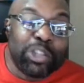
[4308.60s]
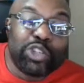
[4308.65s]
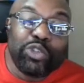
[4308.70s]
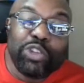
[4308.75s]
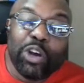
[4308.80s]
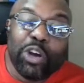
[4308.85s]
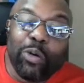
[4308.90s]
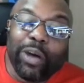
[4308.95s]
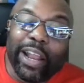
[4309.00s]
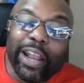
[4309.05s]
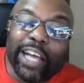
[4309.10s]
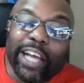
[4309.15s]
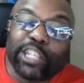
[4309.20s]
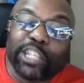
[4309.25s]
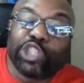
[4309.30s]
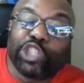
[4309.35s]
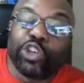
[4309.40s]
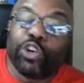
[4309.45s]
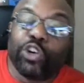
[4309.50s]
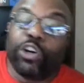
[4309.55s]
you know what I
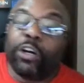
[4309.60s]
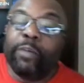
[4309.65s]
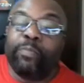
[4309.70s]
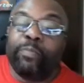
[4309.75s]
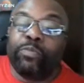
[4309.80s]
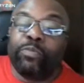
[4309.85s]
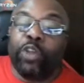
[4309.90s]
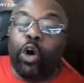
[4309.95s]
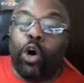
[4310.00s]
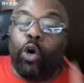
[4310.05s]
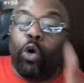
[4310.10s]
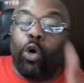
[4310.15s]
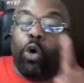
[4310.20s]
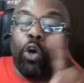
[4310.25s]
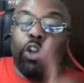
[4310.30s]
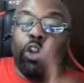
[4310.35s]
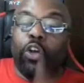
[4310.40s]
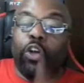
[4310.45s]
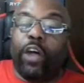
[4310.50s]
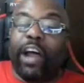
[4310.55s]
saw? No,
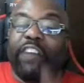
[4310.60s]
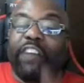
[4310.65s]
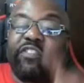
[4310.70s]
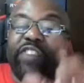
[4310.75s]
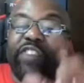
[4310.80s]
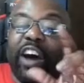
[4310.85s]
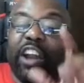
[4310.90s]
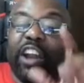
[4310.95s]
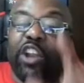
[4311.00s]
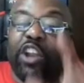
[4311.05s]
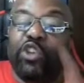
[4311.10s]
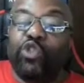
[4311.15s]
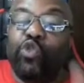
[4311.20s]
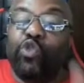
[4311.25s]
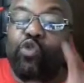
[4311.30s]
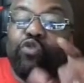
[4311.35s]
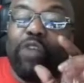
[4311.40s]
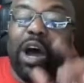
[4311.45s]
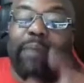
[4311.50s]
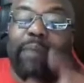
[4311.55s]
hold on. I found a new
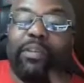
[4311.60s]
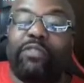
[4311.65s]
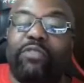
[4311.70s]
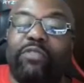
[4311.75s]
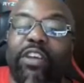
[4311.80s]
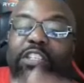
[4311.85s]
ramen